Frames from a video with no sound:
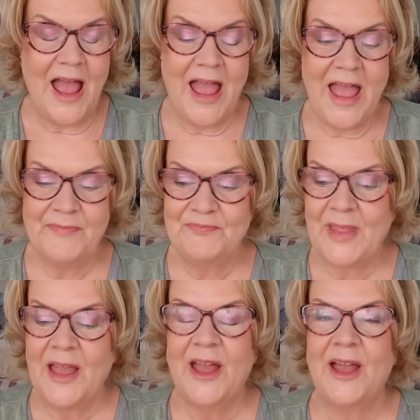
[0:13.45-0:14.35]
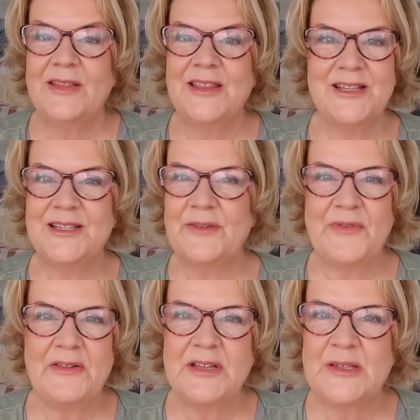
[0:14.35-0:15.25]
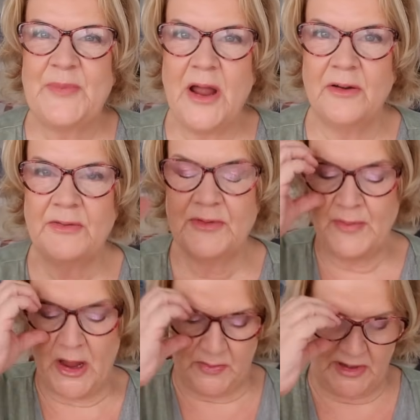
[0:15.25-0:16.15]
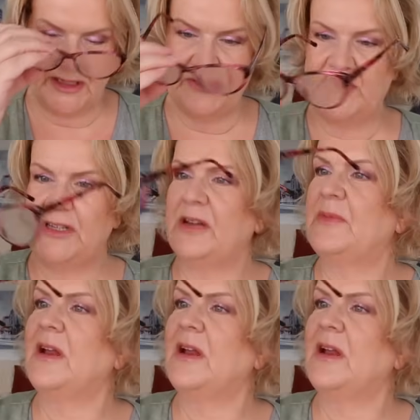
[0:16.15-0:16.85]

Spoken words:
This is a very spur of the moment video.